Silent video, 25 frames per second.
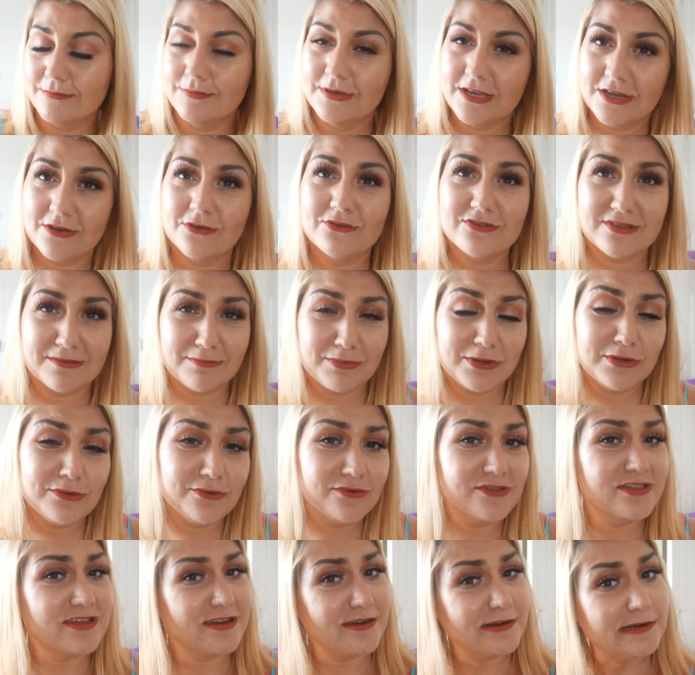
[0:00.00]
because the
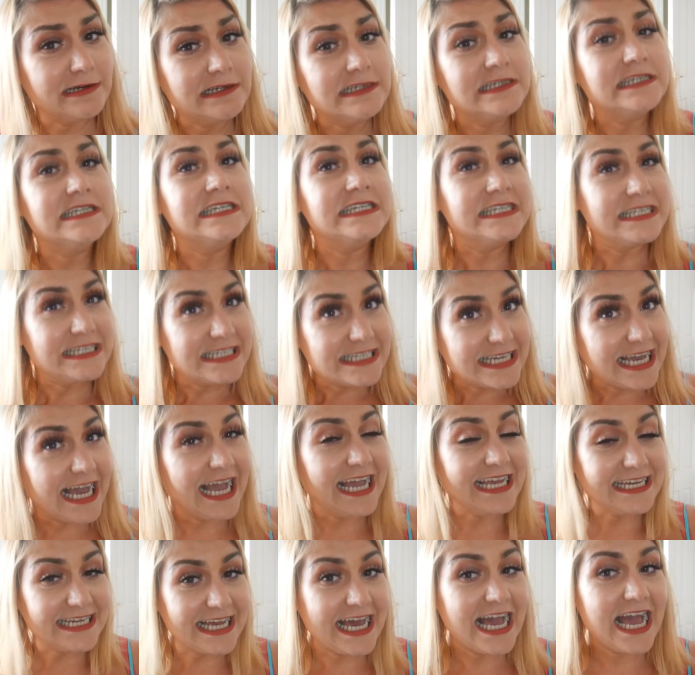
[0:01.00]
blues are
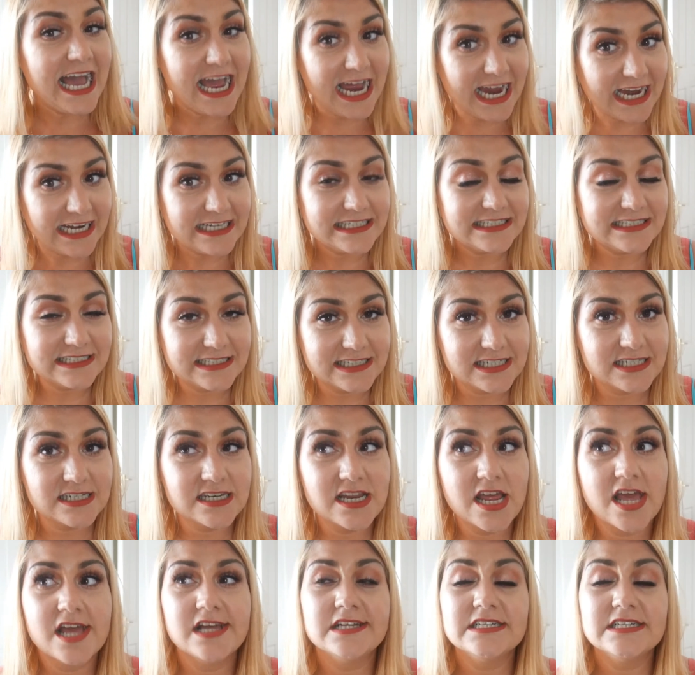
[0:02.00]
kind of hard,